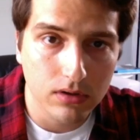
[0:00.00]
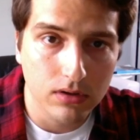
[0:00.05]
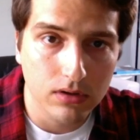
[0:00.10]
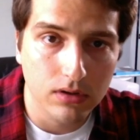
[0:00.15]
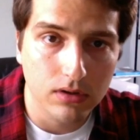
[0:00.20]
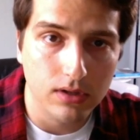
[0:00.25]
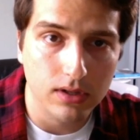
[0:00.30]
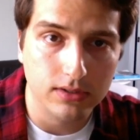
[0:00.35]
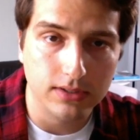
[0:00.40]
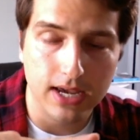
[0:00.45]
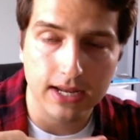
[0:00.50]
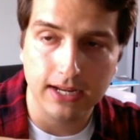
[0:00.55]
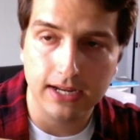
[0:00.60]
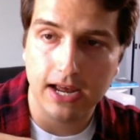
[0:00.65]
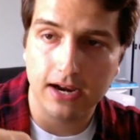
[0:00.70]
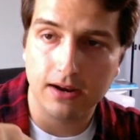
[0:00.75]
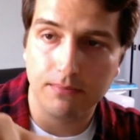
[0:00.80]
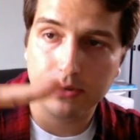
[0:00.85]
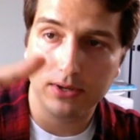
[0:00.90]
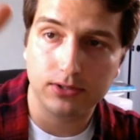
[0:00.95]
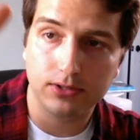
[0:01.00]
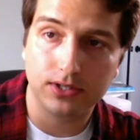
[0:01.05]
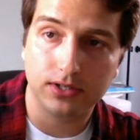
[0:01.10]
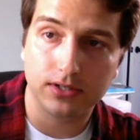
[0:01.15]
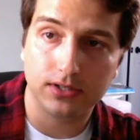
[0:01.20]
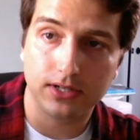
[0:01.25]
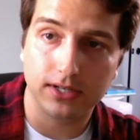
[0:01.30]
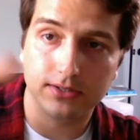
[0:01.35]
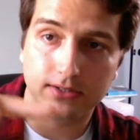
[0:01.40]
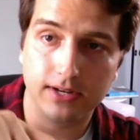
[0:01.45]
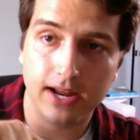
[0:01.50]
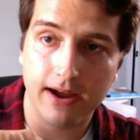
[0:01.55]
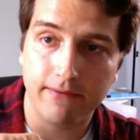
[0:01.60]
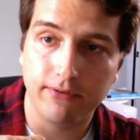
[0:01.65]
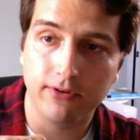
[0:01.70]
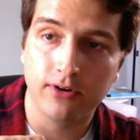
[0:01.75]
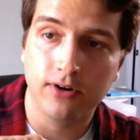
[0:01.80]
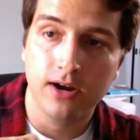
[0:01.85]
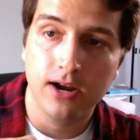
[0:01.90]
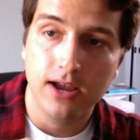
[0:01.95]
it's any kind of business is
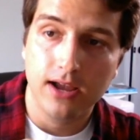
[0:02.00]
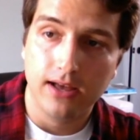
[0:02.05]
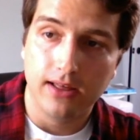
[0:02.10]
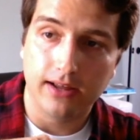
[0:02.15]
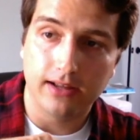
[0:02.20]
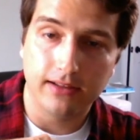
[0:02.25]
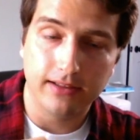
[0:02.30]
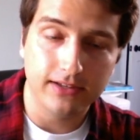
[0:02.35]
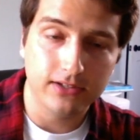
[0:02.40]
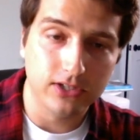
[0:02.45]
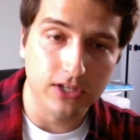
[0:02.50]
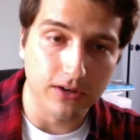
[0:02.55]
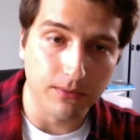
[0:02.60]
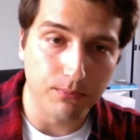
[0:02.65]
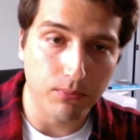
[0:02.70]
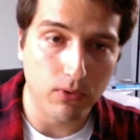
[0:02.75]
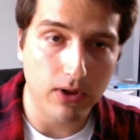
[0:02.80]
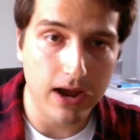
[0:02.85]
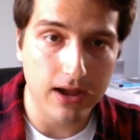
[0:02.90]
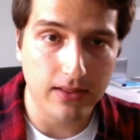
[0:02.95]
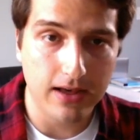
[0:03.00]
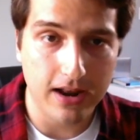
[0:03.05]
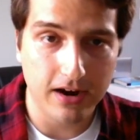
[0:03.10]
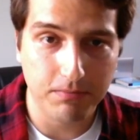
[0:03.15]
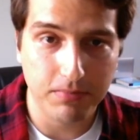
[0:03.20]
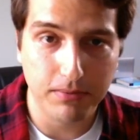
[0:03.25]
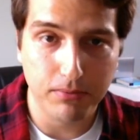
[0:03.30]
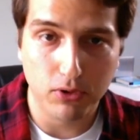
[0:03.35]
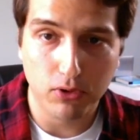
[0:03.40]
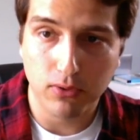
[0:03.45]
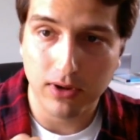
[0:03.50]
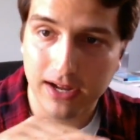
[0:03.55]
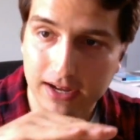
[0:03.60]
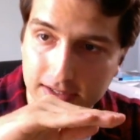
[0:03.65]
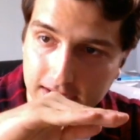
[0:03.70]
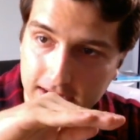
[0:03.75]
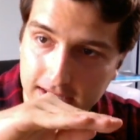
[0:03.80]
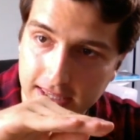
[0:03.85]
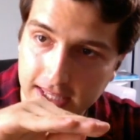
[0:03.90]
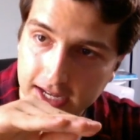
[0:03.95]
never, like, this is why a lot of people quit because
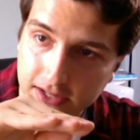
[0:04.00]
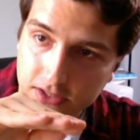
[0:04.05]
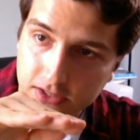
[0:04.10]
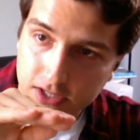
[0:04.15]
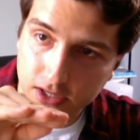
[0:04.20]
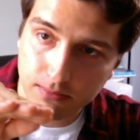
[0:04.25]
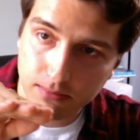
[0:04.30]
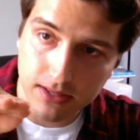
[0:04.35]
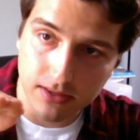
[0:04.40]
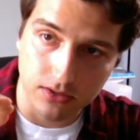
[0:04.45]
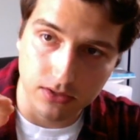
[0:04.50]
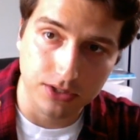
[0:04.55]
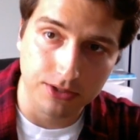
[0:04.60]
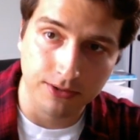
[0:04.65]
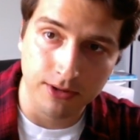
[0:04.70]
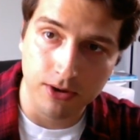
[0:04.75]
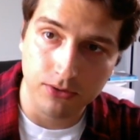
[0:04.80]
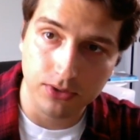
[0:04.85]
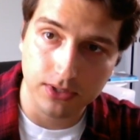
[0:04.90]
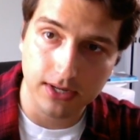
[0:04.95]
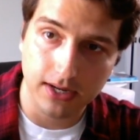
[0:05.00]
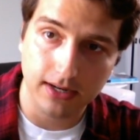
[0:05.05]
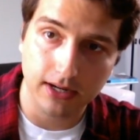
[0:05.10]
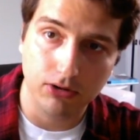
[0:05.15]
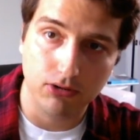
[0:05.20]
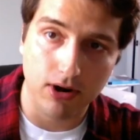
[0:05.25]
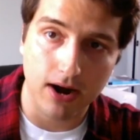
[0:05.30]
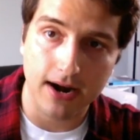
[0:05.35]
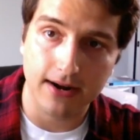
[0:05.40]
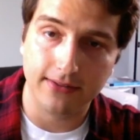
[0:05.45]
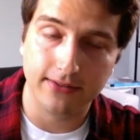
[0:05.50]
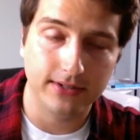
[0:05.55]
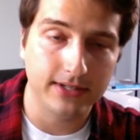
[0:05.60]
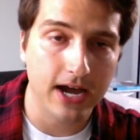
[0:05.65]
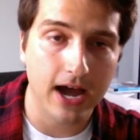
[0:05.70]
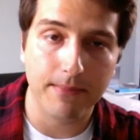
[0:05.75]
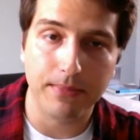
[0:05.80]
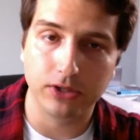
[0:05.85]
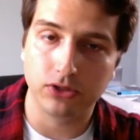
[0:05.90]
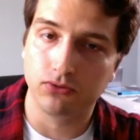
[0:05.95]
they think it's going to be the slow, steady grind at the
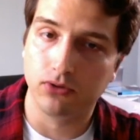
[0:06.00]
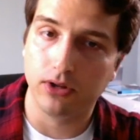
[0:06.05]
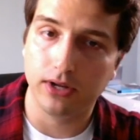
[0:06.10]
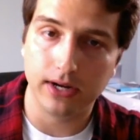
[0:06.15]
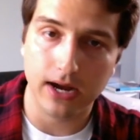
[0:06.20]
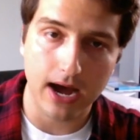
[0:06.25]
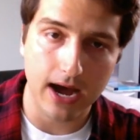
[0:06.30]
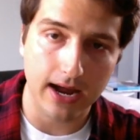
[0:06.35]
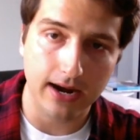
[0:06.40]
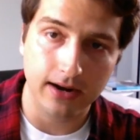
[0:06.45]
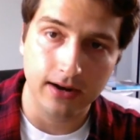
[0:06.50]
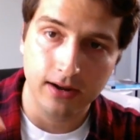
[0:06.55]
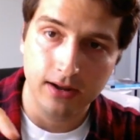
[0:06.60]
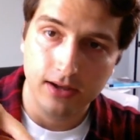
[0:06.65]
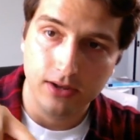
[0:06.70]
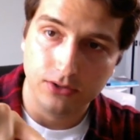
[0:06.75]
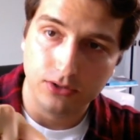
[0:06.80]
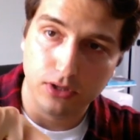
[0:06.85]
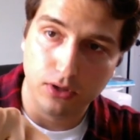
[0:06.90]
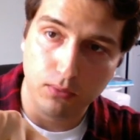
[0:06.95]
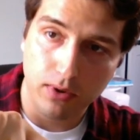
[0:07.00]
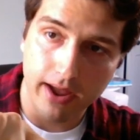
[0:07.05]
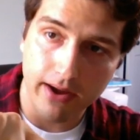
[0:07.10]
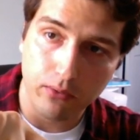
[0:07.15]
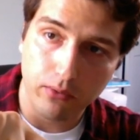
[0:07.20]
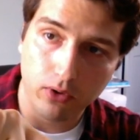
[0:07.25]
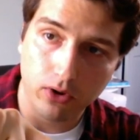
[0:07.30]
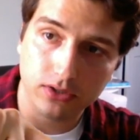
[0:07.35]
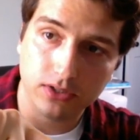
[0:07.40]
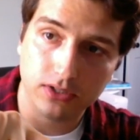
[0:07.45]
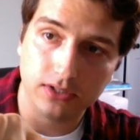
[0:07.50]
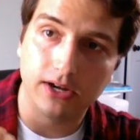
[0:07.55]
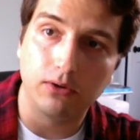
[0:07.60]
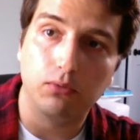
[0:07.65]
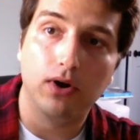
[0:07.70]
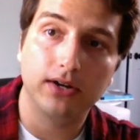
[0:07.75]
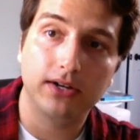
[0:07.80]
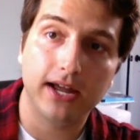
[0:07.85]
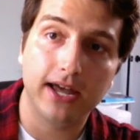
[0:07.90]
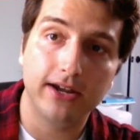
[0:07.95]
top. It's really not. So the way it works is like
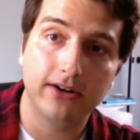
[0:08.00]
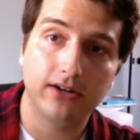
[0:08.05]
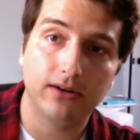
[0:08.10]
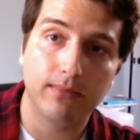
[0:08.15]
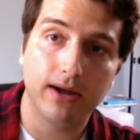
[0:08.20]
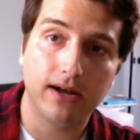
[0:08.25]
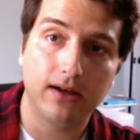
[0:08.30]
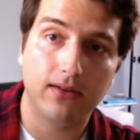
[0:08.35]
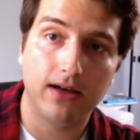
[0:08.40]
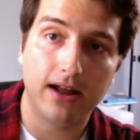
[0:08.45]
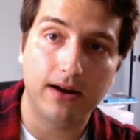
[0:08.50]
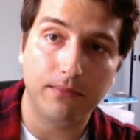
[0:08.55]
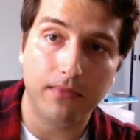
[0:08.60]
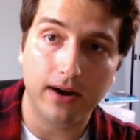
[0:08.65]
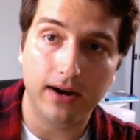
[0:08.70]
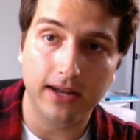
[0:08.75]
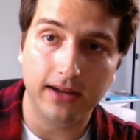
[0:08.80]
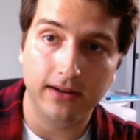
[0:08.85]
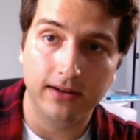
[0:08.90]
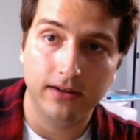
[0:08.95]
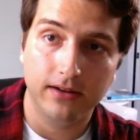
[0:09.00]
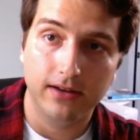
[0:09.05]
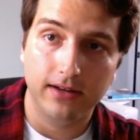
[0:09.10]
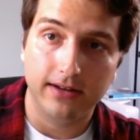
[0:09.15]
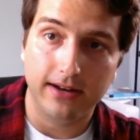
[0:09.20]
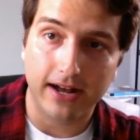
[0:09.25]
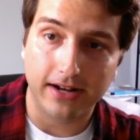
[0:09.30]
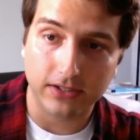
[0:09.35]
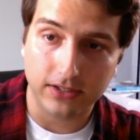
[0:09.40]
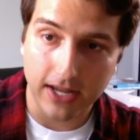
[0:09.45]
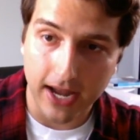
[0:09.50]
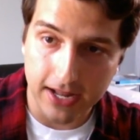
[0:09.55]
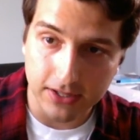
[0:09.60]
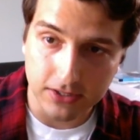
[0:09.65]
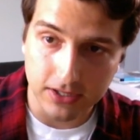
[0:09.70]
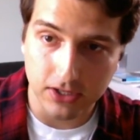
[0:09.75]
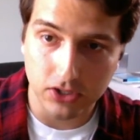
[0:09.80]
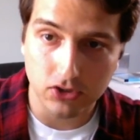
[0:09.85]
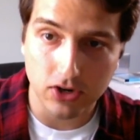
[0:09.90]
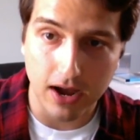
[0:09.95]
one day you're going to make a lot of money. Next day it's
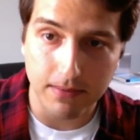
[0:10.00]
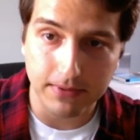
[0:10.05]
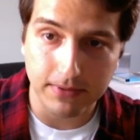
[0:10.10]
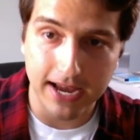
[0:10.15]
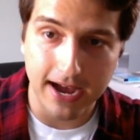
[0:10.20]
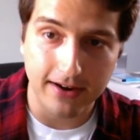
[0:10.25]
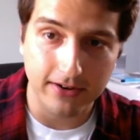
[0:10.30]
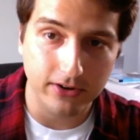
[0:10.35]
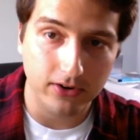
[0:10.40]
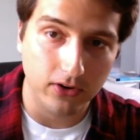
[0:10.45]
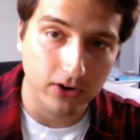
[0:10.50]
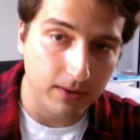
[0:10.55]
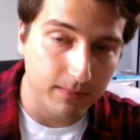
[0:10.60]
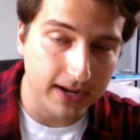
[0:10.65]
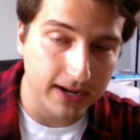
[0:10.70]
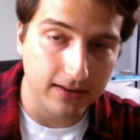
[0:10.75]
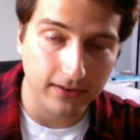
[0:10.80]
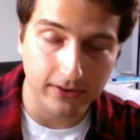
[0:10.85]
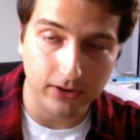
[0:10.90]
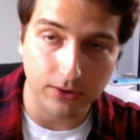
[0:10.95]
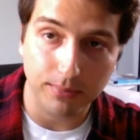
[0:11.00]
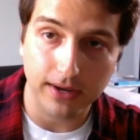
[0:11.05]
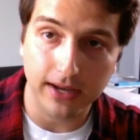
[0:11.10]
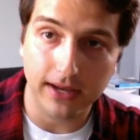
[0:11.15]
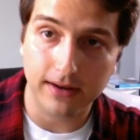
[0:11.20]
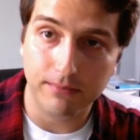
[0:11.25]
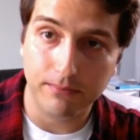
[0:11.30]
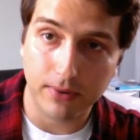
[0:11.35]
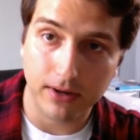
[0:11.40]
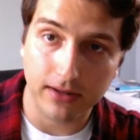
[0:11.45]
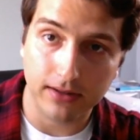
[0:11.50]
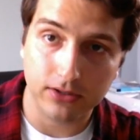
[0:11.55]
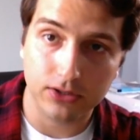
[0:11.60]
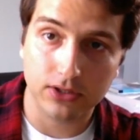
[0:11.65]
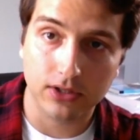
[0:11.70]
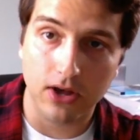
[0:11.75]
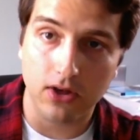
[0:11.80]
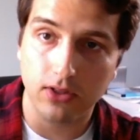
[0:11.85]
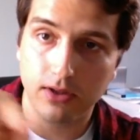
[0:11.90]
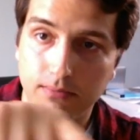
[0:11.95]
going to drop down. You're only going to make a little bit, but
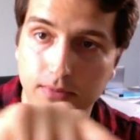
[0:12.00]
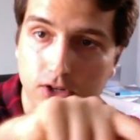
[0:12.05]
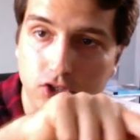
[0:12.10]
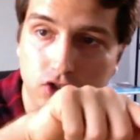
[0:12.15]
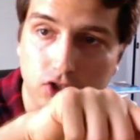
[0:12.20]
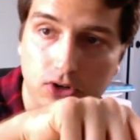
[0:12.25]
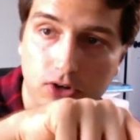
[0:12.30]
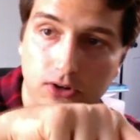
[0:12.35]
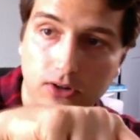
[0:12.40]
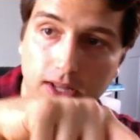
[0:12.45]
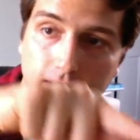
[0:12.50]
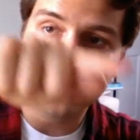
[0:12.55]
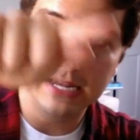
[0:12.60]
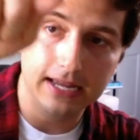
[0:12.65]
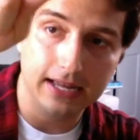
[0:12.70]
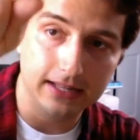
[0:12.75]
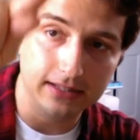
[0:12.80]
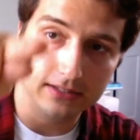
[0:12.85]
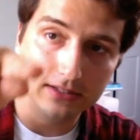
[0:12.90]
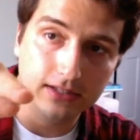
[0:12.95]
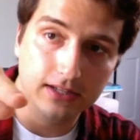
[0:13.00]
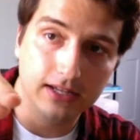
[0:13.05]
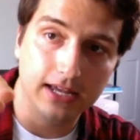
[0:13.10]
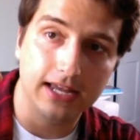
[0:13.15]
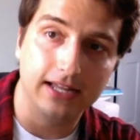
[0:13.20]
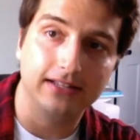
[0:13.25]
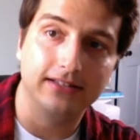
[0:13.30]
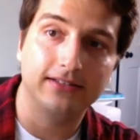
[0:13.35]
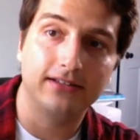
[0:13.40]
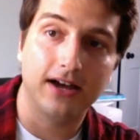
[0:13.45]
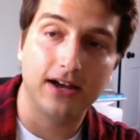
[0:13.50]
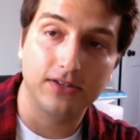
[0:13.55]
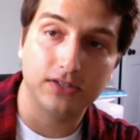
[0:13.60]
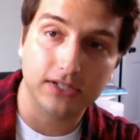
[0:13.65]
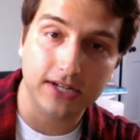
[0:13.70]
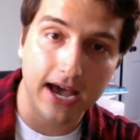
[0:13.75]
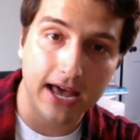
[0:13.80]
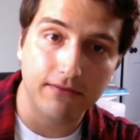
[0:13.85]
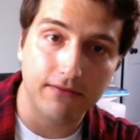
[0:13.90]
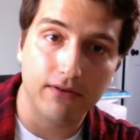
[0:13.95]
slowly but surely it it does
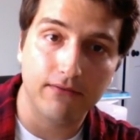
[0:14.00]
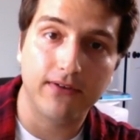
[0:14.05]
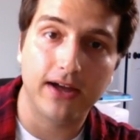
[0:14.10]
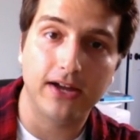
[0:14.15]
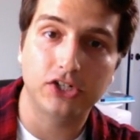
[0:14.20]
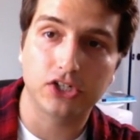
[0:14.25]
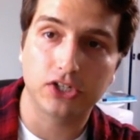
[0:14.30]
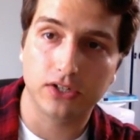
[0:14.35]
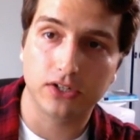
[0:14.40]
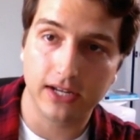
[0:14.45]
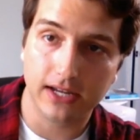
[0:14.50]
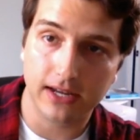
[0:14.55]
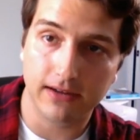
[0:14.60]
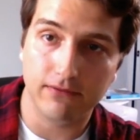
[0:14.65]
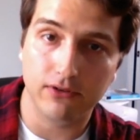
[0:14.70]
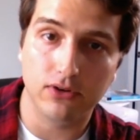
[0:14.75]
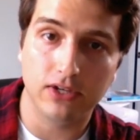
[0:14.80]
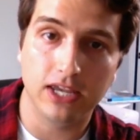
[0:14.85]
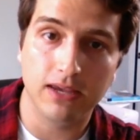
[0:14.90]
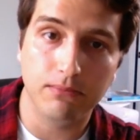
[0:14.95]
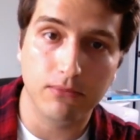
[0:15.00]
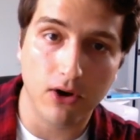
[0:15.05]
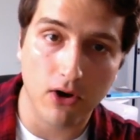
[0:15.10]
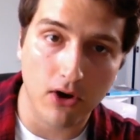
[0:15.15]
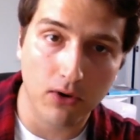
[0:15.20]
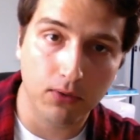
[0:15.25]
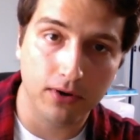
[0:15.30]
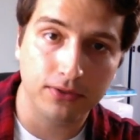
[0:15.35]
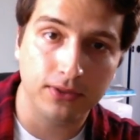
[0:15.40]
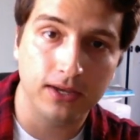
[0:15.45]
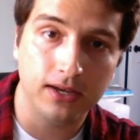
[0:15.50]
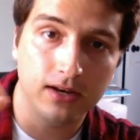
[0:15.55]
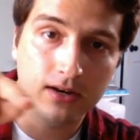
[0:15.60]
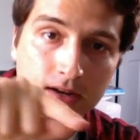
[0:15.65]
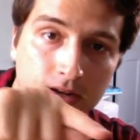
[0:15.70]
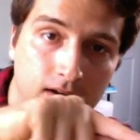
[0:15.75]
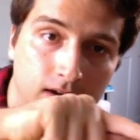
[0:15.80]
kind of eventually if you keep going with it,